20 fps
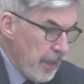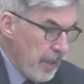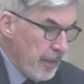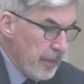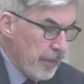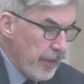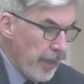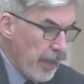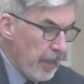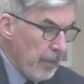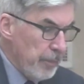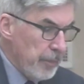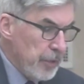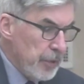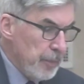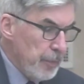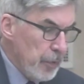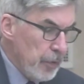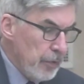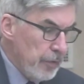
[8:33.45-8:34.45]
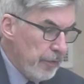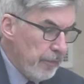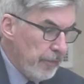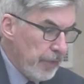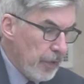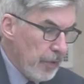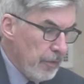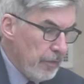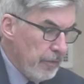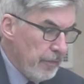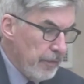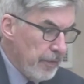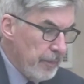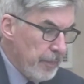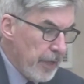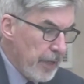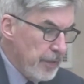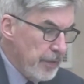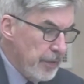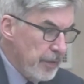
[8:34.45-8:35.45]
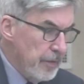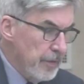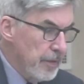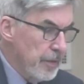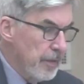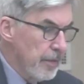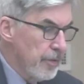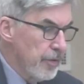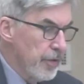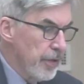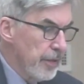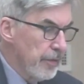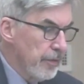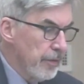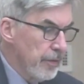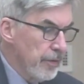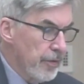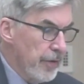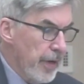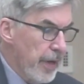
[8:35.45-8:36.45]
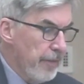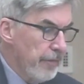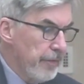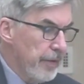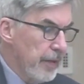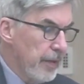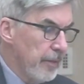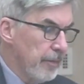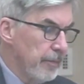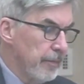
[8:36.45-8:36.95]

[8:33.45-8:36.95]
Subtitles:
to help smooth flow for buses and general traffic.